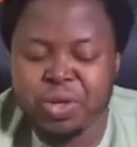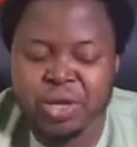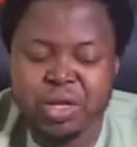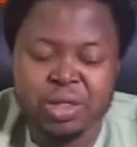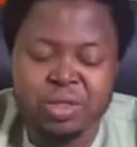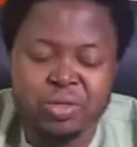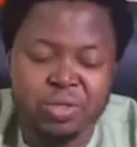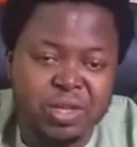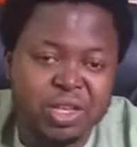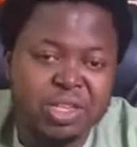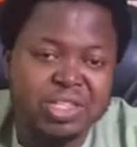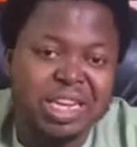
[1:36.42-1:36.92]

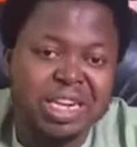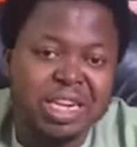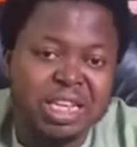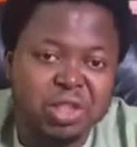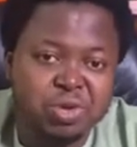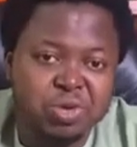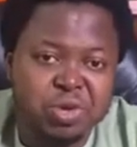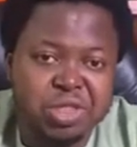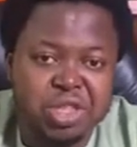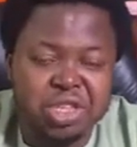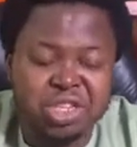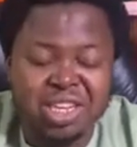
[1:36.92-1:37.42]
These are the
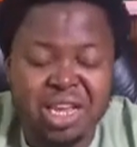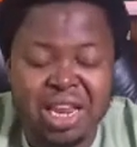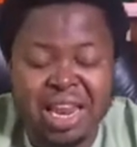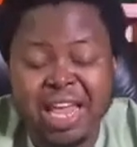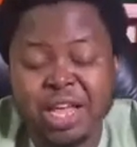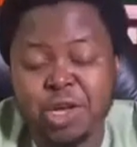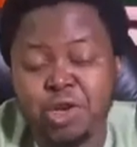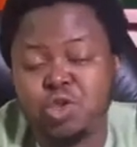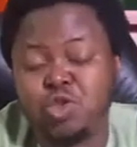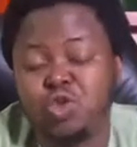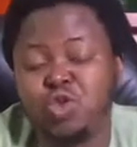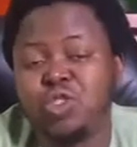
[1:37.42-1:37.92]
3 things I'd
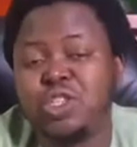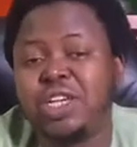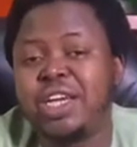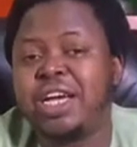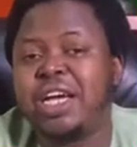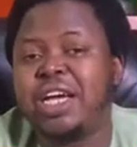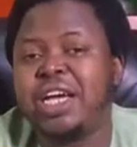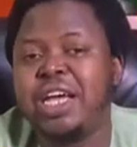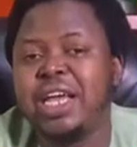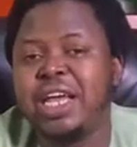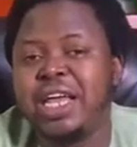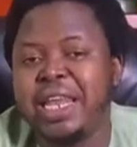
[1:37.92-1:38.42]
like you to tick.
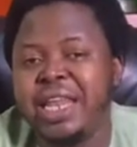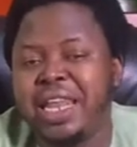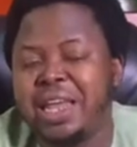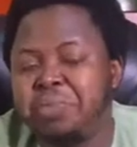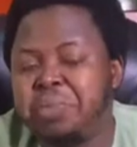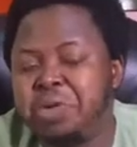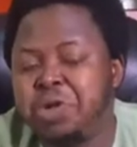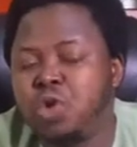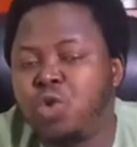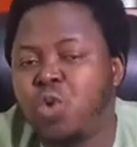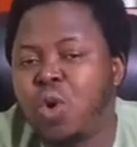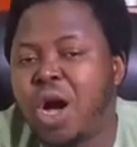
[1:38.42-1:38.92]
Let
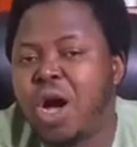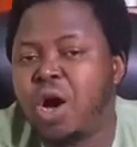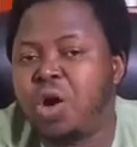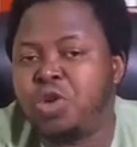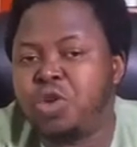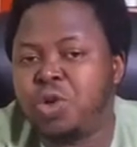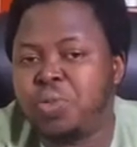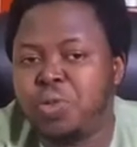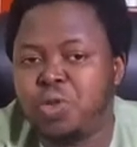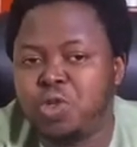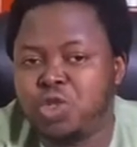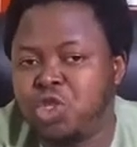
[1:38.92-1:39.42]
me know how
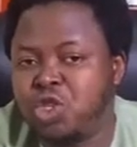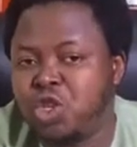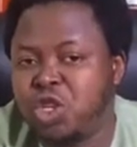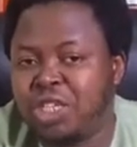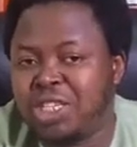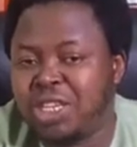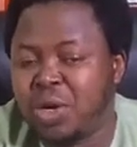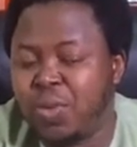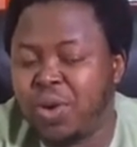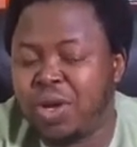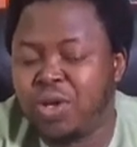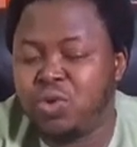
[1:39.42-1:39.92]
your position is
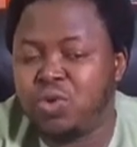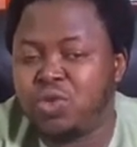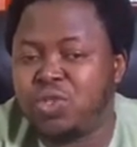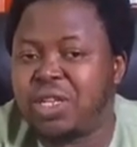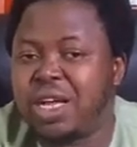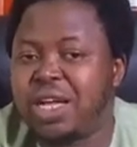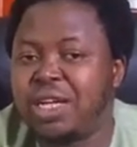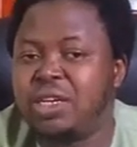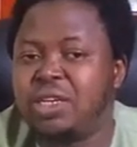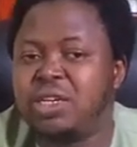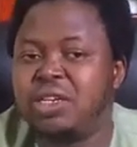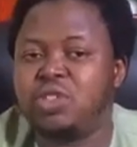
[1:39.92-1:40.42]
and where you
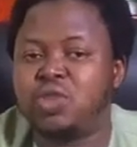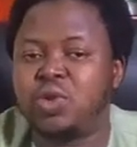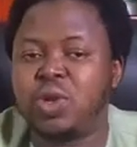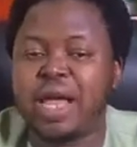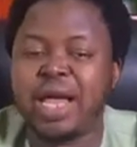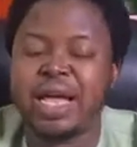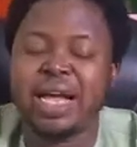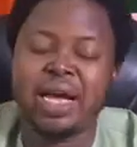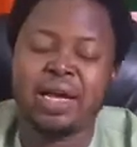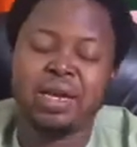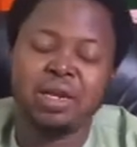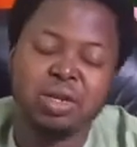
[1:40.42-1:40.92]
stand so that
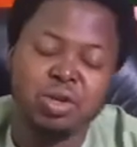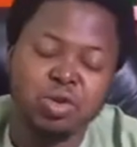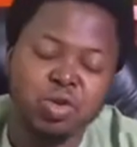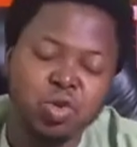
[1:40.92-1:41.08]
I can